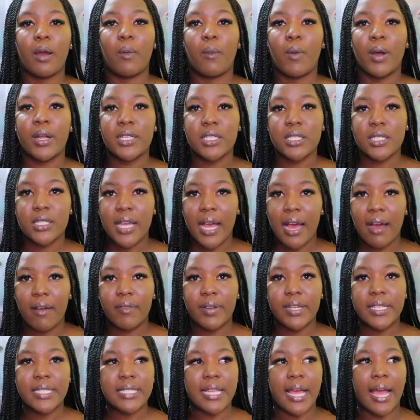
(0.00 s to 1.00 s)
once you
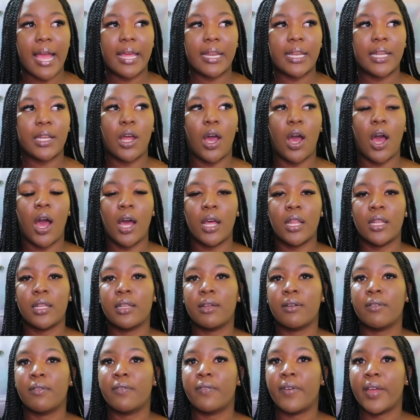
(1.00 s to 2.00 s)
have decided on
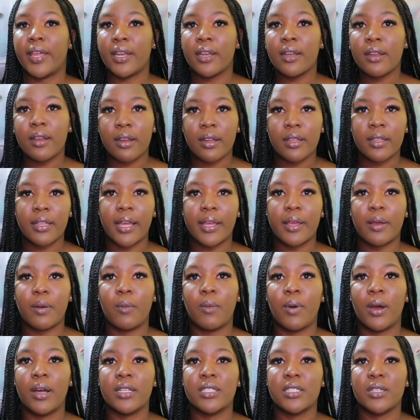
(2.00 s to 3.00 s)
the vendor that you
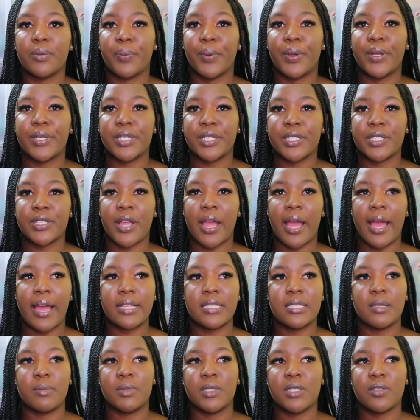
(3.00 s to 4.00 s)
want to purchase your
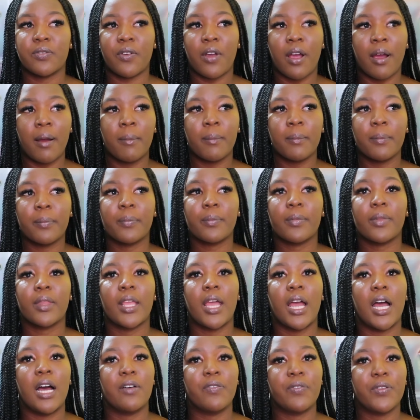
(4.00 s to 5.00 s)
items from,
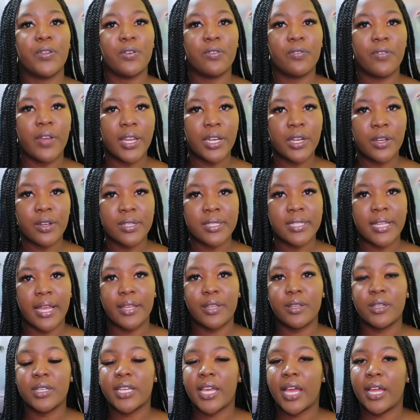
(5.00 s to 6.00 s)
a few vendors
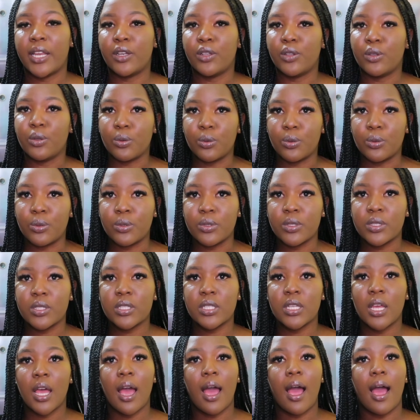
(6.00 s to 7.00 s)
that you can
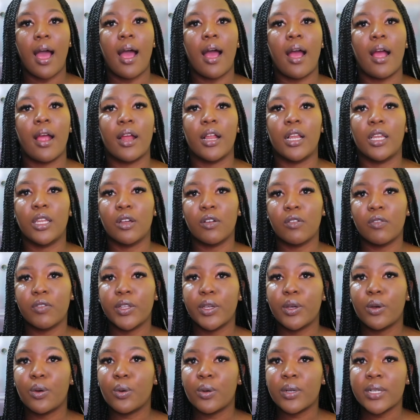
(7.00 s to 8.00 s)
use are
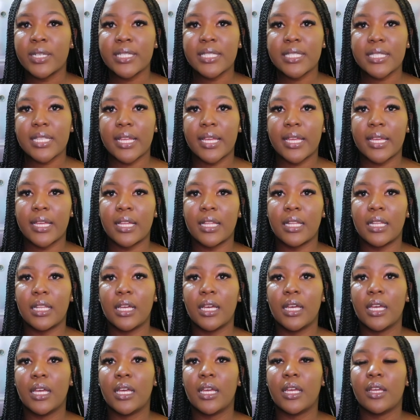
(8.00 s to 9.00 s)
Lovely
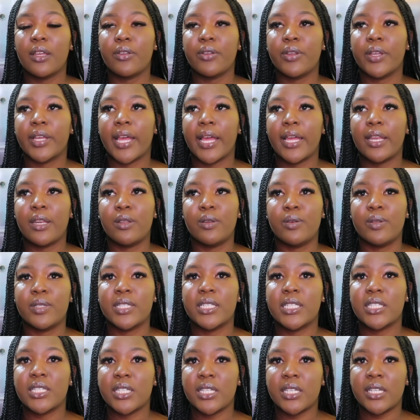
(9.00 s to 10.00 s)
Wholesale, you can
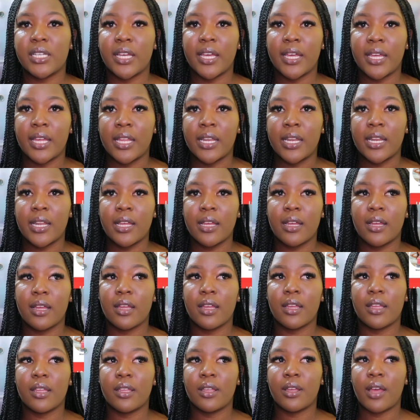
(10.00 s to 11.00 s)
use Shein,
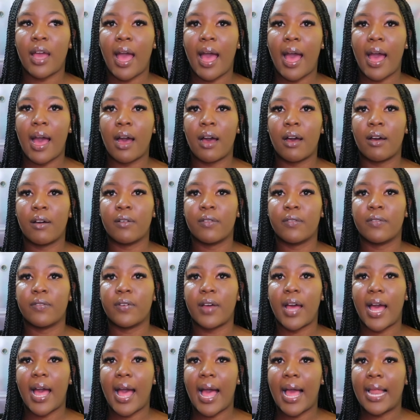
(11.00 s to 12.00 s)
you have
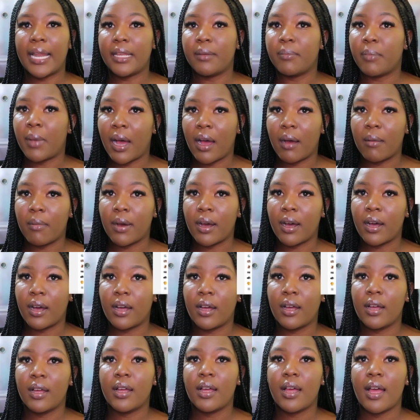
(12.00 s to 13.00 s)

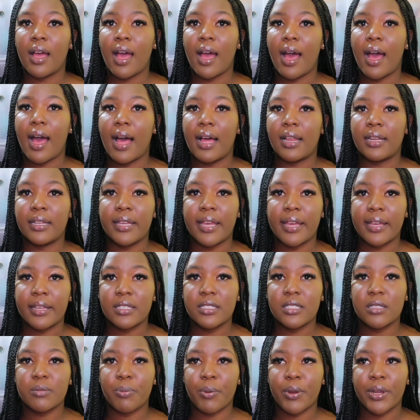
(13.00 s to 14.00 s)
Alibaba,
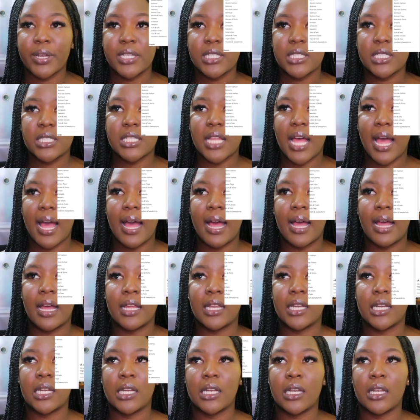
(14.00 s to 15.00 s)
AliExpress,
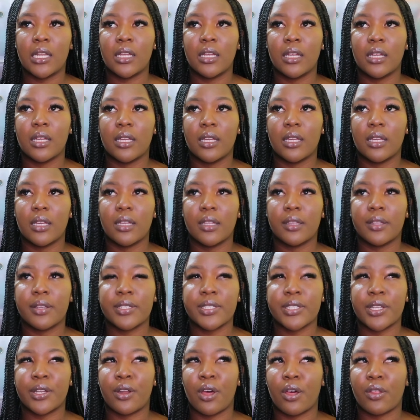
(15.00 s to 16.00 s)
and
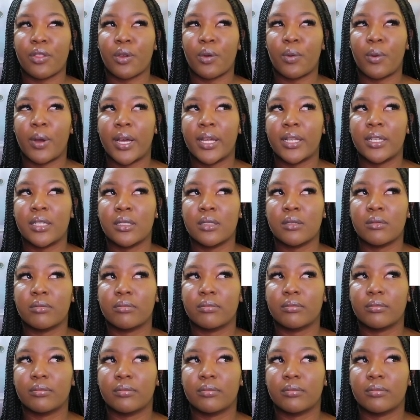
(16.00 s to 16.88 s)
there's another one.